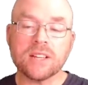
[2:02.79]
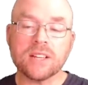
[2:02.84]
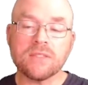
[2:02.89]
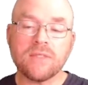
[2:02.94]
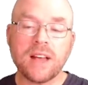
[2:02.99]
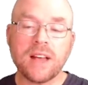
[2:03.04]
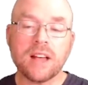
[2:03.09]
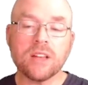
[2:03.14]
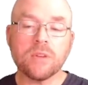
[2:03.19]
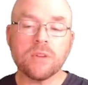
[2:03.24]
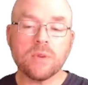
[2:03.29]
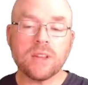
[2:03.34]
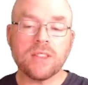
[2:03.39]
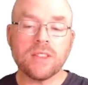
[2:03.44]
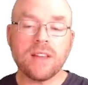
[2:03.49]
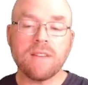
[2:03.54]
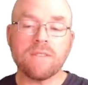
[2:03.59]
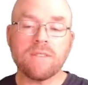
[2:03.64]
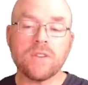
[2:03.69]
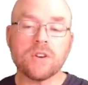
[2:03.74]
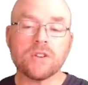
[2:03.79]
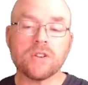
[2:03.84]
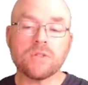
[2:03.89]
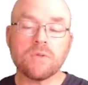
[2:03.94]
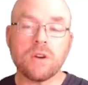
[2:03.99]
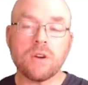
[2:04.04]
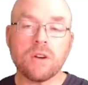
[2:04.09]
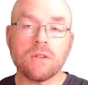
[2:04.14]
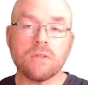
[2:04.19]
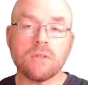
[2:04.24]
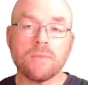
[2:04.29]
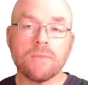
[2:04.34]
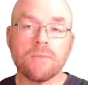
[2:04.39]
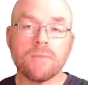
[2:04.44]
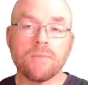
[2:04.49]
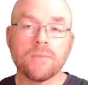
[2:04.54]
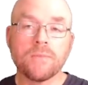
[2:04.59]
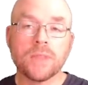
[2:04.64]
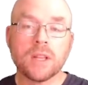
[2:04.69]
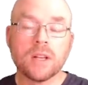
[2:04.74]
value in that first row.
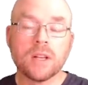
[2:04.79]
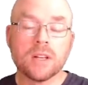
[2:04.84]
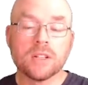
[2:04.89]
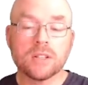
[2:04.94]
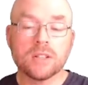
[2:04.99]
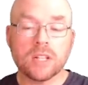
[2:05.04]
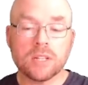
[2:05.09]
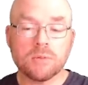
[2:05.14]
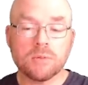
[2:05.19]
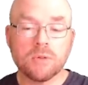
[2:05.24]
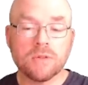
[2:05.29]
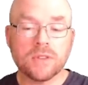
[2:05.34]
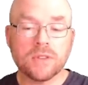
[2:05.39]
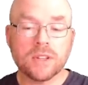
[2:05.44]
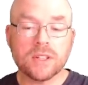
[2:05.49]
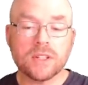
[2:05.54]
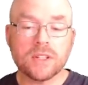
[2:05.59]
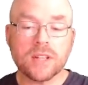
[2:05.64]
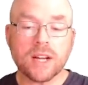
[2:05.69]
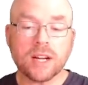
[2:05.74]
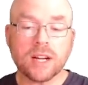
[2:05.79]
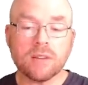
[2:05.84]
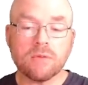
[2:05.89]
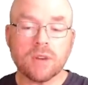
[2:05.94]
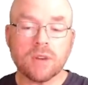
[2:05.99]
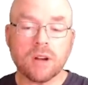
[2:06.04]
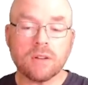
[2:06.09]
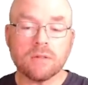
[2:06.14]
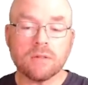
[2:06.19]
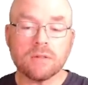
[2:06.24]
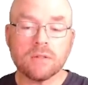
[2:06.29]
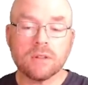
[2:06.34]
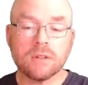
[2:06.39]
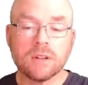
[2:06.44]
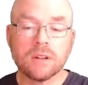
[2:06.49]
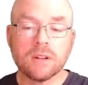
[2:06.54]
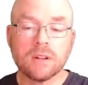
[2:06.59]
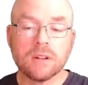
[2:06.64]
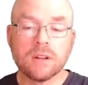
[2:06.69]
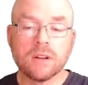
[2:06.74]
So let's move to the second row.
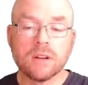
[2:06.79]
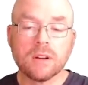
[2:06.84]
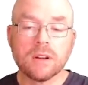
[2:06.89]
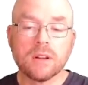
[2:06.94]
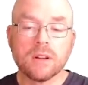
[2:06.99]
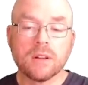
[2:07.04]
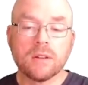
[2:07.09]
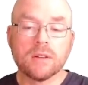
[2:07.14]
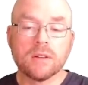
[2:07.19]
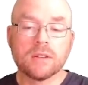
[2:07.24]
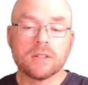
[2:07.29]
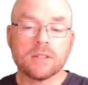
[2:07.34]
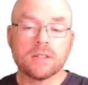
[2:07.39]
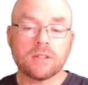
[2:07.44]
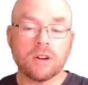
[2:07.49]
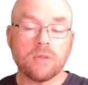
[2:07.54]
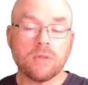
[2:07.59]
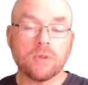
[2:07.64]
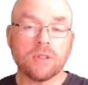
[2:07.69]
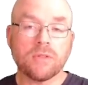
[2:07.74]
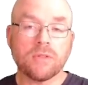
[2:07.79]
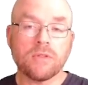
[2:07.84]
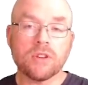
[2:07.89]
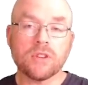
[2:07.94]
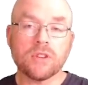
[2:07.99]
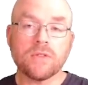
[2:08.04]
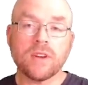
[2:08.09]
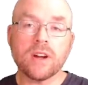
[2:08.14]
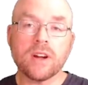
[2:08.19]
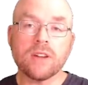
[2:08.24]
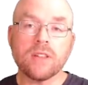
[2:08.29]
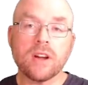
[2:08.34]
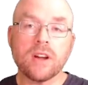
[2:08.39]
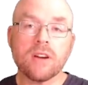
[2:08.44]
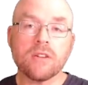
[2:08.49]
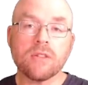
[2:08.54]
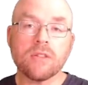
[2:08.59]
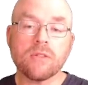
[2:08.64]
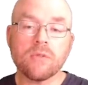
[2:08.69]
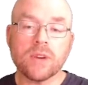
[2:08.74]
Start with the first value there,
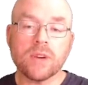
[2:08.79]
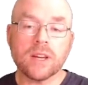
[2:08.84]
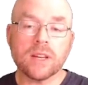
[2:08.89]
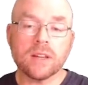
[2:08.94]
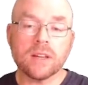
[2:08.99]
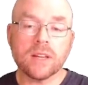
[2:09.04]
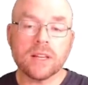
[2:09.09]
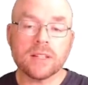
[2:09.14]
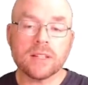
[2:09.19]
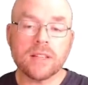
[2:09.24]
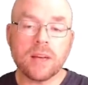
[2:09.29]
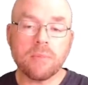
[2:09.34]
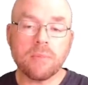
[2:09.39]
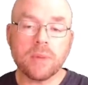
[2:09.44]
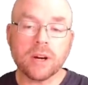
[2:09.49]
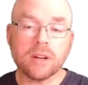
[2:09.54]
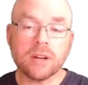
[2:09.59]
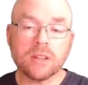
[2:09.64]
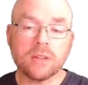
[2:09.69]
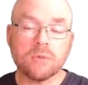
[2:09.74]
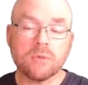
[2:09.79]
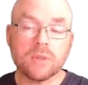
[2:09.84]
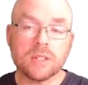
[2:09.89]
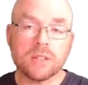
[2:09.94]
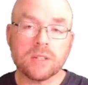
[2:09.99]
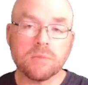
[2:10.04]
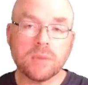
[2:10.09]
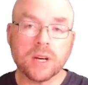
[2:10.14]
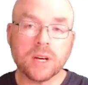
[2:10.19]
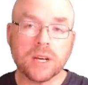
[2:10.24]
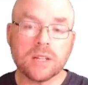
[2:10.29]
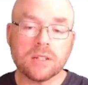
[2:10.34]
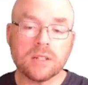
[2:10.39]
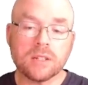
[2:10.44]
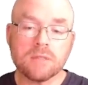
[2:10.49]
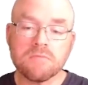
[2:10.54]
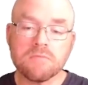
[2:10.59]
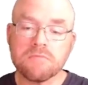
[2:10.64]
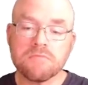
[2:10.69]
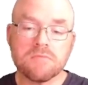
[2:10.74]
3. Is that bigger than what's in biggest?
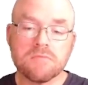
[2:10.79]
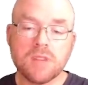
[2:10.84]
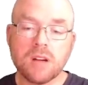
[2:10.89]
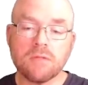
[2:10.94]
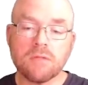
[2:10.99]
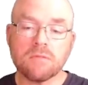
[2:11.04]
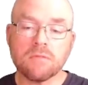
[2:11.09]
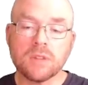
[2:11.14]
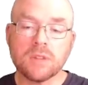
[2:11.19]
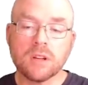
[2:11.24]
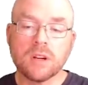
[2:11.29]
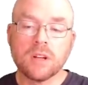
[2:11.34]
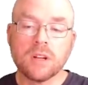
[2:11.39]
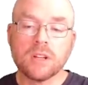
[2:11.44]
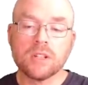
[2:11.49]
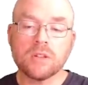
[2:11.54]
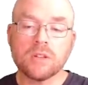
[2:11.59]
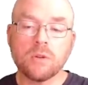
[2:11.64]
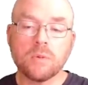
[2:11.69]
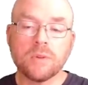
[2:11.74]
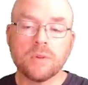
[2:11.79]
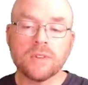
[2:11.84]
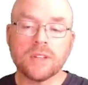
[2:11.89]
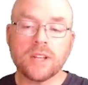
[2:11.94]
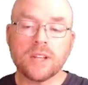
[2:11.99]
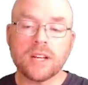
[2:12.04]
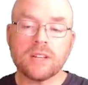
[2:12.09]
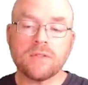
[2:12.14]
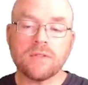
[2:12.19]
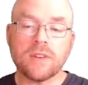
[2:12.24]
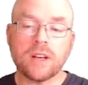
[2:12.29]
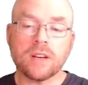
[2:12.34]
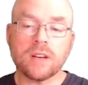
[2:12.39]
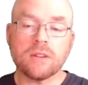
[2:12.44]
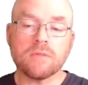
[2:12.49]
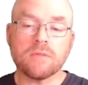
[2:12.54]
No. So we'll move to the next value,